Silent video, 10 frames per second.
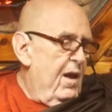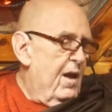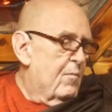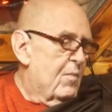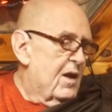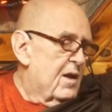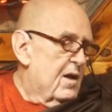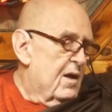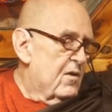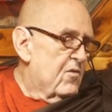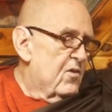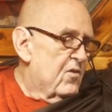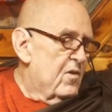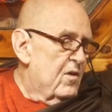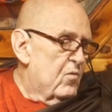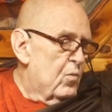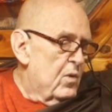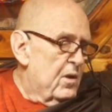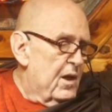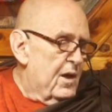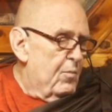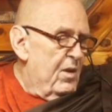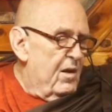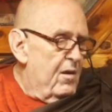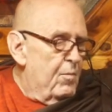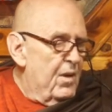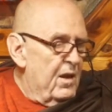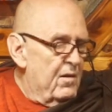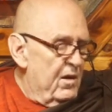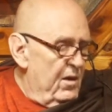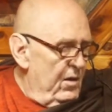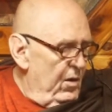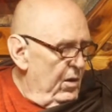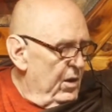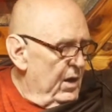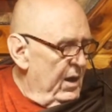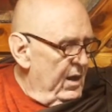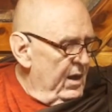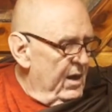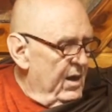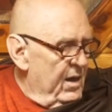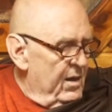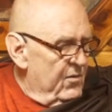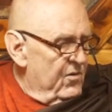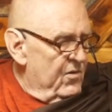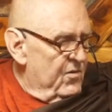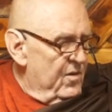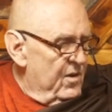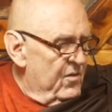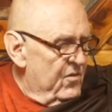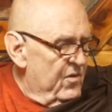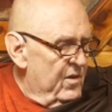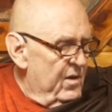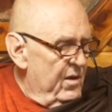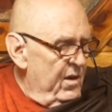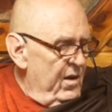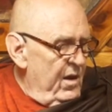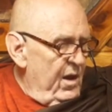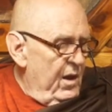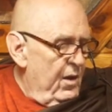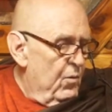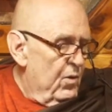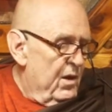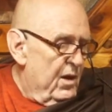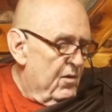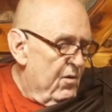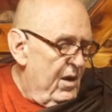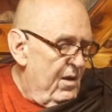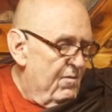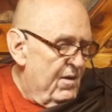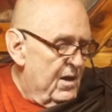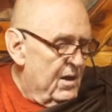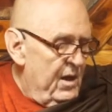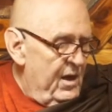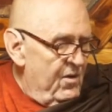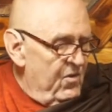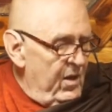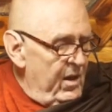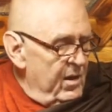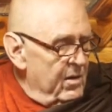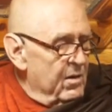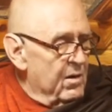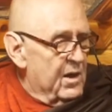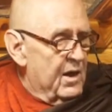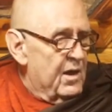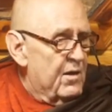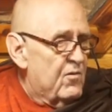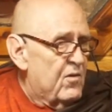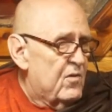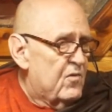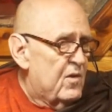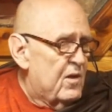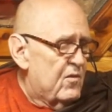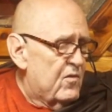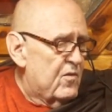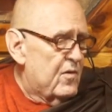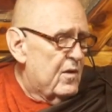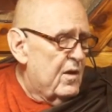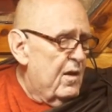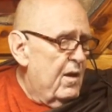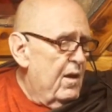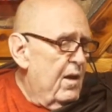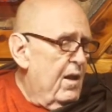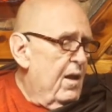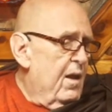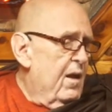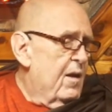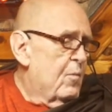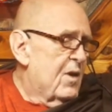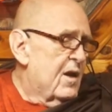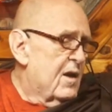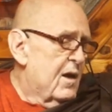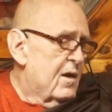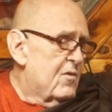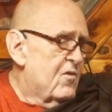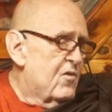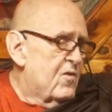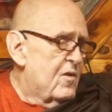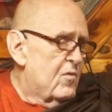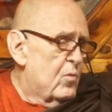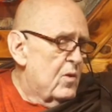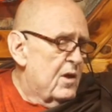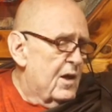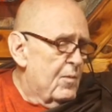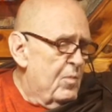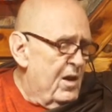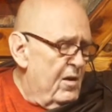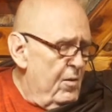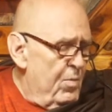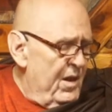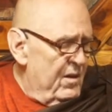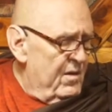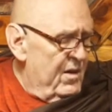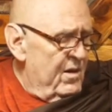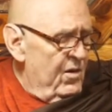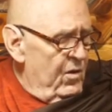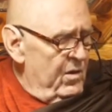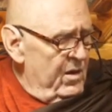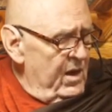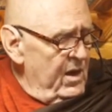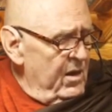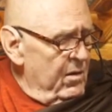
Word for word: and my consciousness will not be dependent on eye consciousness. I will not crave and cling to ear consciousness and my consciousness will not be dependent on the